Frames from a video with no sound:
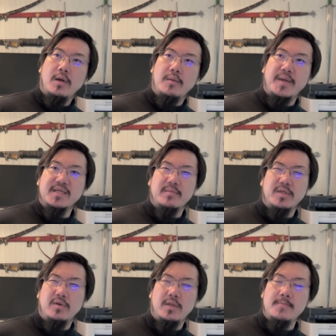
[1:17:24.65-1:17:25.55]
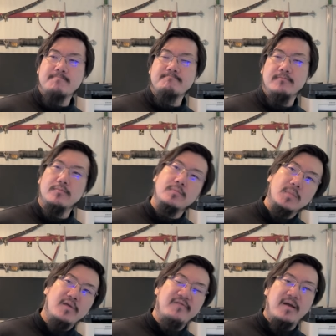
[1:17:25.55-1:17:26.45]
uh, basically between
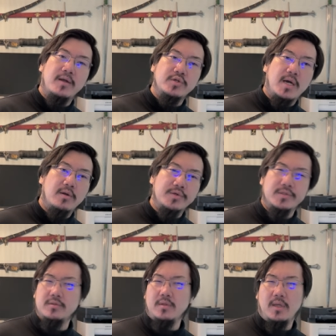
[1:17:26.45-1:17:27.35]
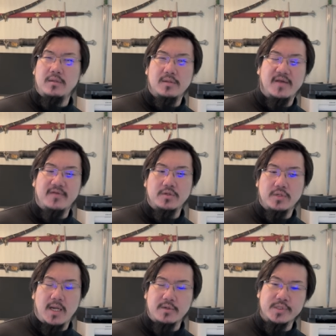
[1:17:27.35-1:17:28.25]
$500 and
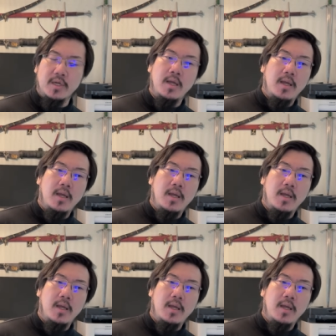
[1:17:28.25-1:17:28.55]
$700.